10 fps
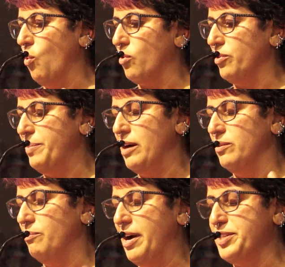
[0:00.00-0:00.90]
more
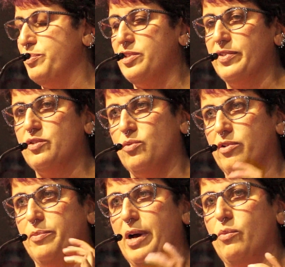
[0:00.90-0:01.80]
about my specific
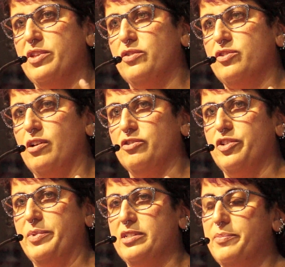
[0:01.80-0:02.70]
story about what this
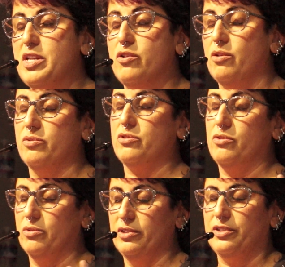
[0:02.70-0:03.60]
scholarship is. I mean, you can always
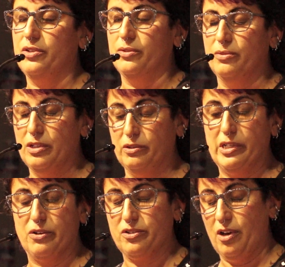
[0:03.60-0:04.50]
Google it too,
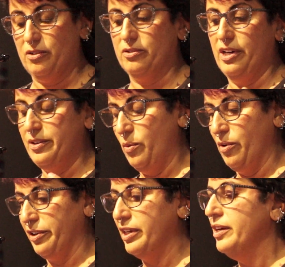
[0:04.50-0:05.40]

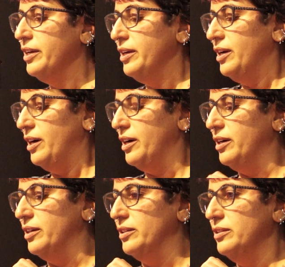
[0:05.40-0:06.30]
newleaderscholar.org.
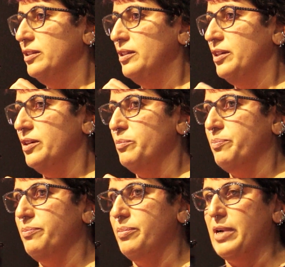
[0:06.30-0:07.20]

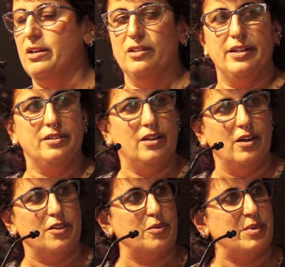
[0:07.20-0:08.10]
But I'll let
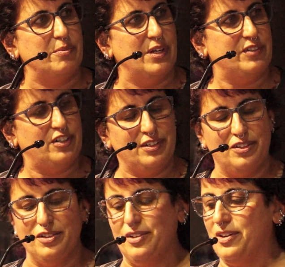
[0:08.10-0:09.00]
other people have a
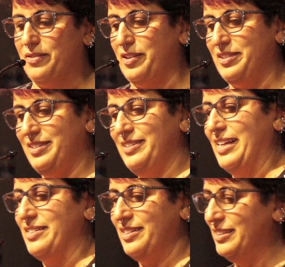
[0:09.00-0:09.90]
chance to talk first.
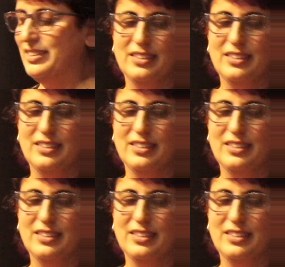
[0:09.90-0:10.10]
Thanks.